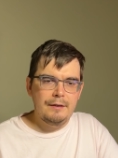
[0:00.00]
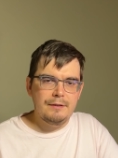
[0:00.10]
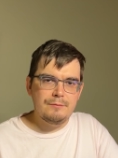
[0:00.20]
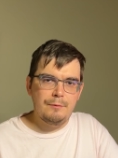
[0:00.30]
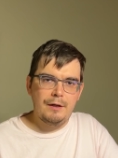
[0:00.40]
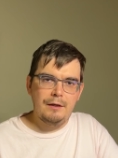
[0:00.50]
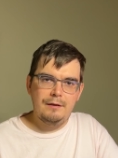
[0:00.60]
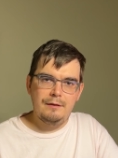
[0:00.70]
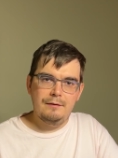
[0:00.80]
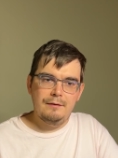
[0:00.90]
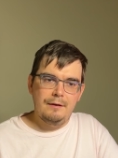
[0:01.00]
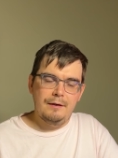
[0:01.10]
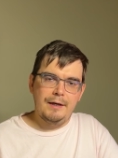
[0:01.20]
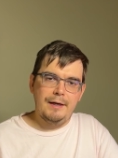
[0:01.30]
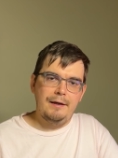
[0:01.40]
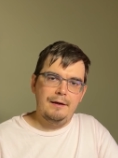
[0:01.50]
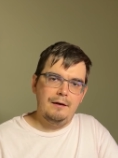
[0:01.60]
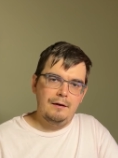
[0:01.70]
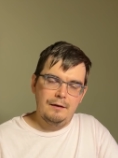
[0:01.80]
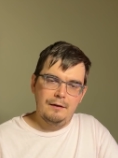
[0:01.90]
It's very
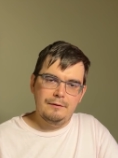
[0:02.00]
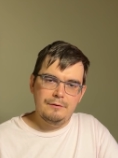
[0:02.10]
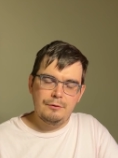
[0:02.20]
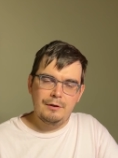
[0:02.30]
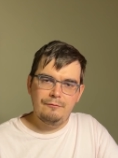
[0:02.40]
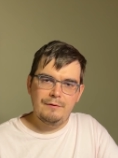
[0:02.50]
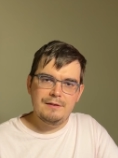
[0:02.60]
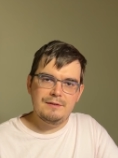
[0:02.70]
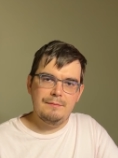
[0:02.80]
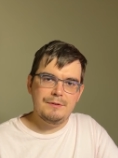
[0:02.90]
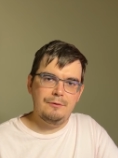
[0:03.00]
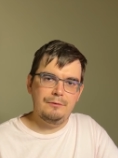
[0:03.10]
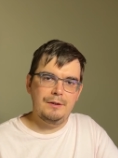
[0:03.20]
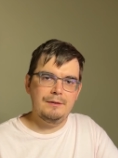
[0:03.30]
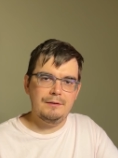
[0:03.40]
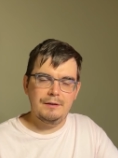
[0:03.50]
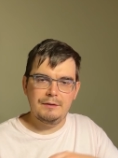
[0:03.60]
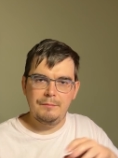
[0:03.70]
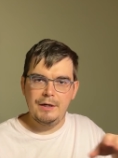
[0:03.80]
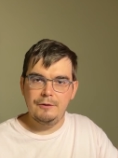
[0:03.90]
rare uh, that you can find something on the internet
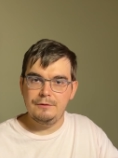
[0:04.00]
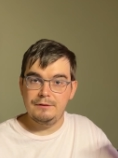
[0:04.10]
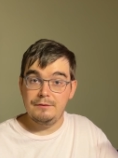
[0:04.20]
about it.